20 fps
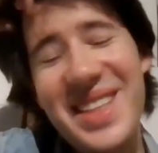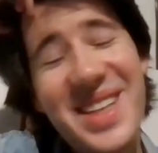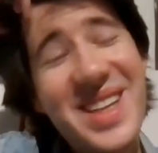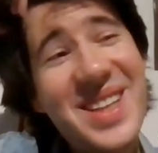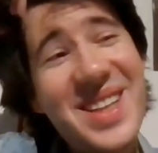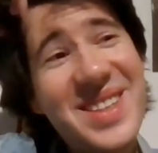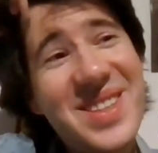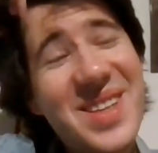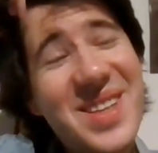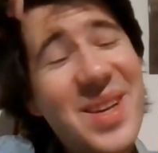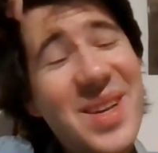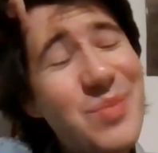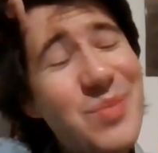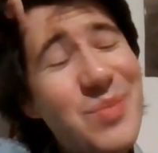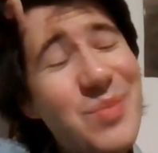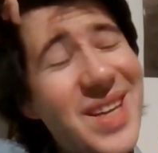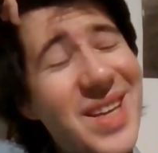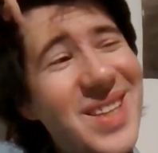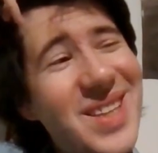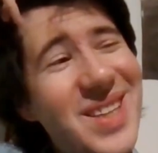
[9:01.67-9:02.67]
it ends up
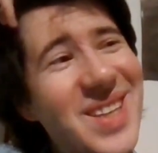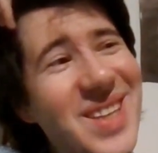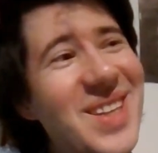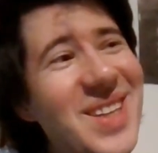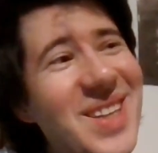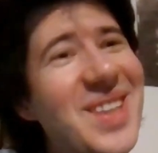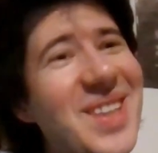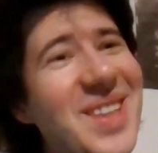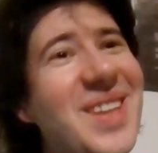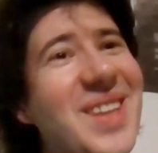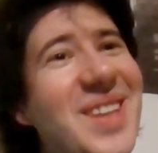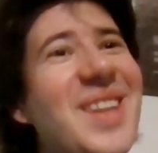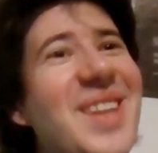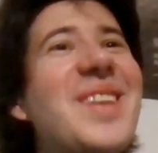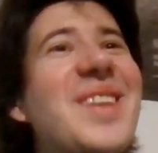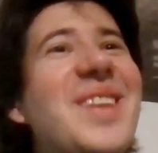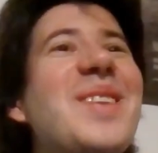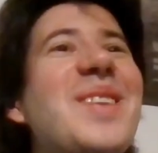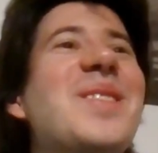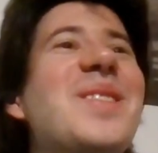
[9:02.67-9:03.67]
that
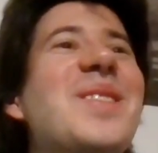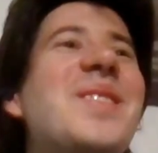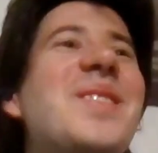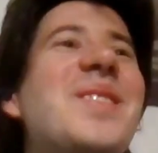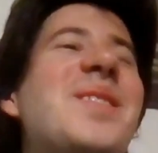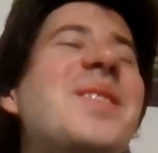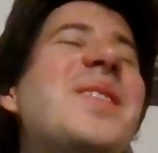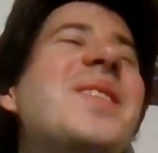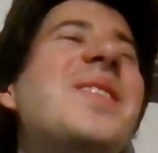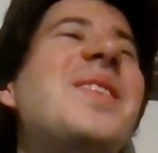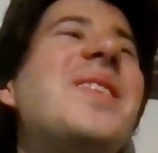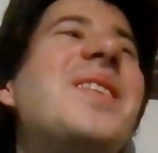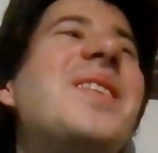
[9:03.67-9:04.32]
he's